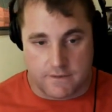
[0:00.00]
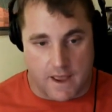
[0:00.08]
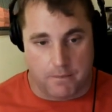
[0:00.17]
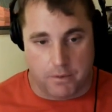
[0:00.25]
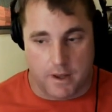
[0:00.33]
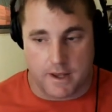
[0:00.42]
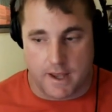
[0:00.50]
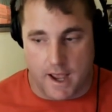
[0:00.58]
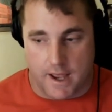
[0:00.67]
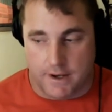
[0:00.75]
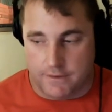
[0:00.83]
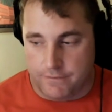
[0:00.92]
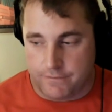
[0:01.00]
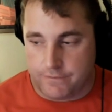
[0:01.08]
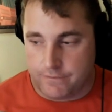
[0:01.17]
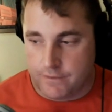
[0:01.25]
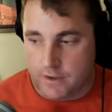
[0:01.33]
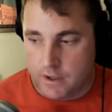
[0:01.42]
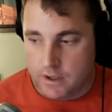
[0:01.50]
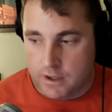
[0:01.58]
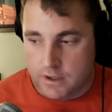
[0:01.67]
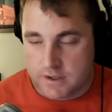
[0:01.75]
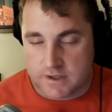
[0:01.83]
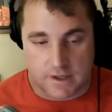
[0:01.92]
that play kind of
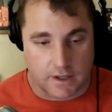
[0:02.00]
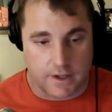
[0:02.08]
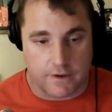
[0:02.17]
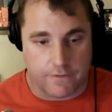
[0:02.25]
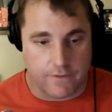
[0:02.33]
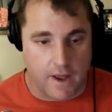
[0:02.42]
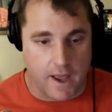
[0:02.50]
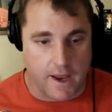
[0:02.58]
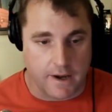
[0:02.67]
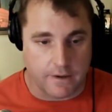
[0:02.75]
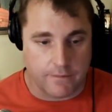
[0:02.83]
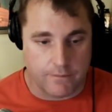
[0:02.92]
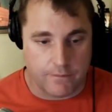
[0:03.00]
solidified,